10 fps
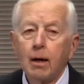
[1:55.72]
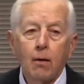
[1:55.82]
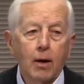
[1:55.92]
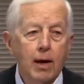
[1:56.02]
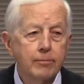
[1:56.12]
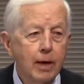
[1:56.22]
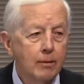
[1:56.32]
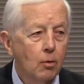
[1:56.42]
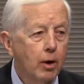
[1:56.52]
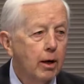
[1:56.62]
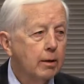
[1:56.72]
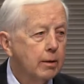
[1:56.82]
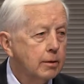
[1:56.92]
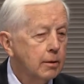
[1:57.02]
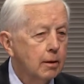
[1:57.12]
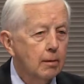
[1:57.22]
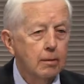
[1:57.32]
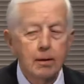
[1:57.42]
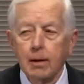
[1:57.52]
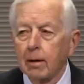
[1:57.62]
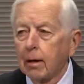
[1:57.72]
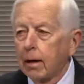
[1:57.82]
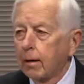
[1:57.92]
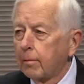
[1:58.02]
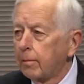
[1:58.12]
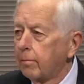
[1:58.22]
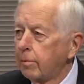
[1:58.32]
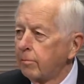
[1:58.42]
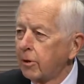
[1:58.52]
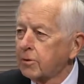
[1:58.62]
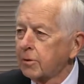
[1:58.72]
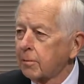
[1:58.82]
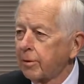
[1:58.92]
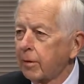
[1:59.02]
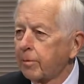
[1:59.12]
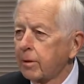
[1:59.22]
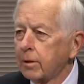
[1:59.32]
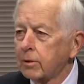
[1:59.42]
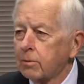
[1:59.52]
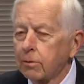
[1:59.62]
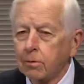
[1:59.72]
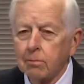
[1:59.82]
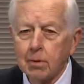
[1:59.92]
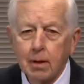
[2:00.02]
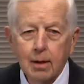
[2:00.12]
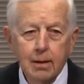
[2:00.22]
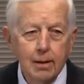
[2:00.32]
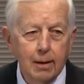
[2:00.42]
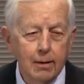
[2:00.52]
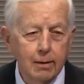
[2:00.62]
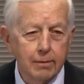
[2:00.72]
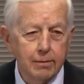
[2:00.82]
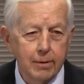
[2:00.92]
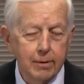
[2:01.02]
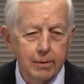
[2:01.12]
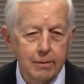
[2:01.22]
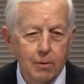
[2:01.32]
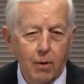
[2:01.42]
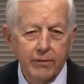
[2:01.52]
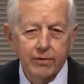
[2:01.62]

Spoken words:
while I'm aware that most of the people in this room are quite